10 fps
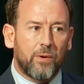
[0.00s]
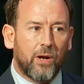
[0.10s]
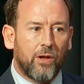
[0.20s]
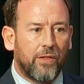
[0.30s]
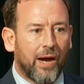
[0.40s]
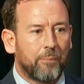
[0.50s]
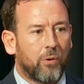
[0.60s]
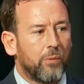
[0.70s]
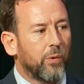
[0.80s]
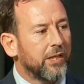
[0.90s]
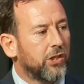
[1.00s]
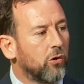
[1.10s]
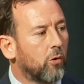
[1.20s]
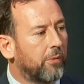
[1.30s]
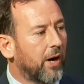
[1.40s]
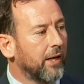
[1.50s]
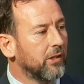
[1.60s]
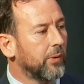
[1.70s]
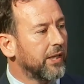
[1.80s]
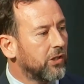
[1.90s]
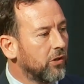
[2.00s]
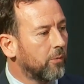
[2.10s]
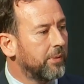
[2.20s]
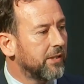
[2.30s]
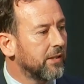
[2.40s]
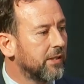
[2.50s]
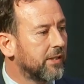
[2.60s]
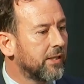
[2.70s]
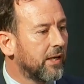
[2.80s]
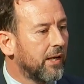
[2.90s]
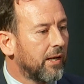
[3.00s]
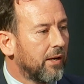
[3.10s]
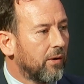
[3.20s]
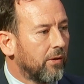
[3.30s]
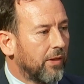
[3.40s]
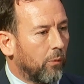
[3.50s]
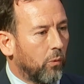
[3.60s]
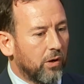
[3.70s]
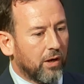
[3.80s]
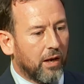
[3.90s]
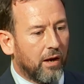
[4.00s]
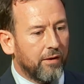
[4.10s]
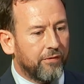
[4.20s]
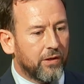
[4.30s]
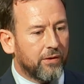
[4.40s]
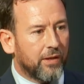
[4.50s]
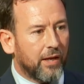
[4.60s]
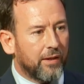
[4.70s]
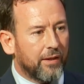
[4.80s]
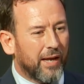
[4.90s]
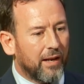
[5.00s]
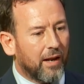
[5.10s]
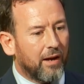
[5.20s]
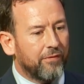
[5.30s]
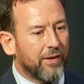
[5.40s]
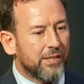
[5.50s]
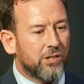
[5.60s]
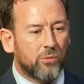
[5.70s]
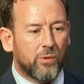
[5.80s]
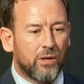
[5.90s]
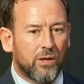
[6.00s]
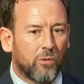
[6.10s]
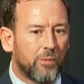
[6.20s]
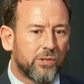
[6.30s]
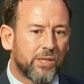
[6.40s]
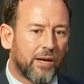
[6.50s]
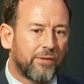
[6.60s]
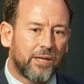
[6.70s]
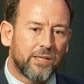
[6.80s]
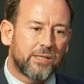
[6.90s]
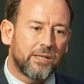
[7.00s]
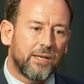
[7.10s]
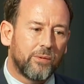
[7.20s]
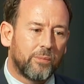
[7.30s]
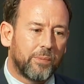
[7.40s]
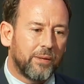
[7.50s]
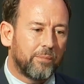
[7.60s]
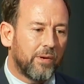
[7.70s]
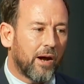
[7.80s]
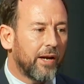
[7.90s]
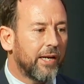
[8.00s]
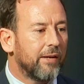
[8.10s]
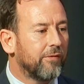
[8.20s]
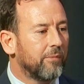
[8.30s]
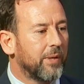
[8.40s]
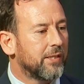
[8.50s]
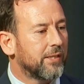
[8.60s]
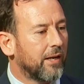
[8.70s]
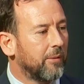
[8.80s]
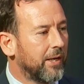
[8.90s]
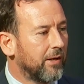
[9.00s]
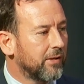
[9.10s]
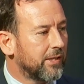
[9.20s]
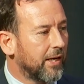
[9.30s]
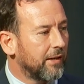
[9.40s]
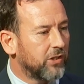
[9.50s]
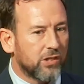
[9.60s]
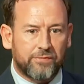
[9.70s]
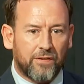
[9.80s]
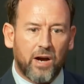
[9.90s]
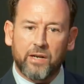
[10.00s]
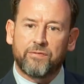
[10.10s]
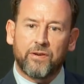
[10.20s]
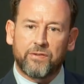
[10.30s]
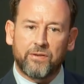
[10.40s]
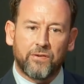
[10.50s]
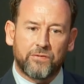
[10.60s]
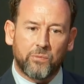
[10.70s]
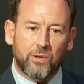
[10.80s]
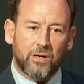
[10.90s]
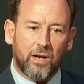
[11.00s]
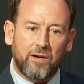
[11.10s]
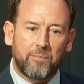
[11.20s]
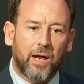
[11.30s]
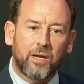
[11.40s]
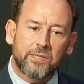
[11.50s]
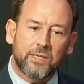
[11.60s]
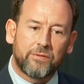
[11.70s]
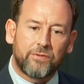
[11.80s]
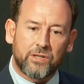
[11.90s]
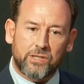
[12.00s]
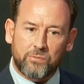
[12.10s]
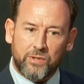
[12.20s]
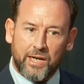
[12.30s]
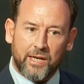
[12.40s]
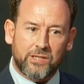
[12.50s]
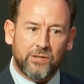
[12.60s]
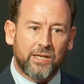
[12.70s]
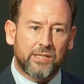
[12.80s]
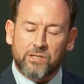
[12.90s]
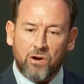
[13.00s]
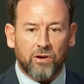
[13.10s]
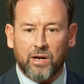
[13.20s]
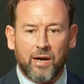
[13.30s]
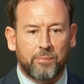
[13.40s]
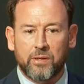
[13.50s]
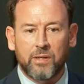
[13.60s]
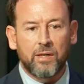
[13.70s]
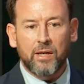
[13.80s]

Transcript: at that point, when it's your brand, when it's your business, that work life, that life is your work almost. I think it would be naive of me to stand up here and say, just find a 50-50 work-life balance. In the first year, 2 years, it's not going to happen.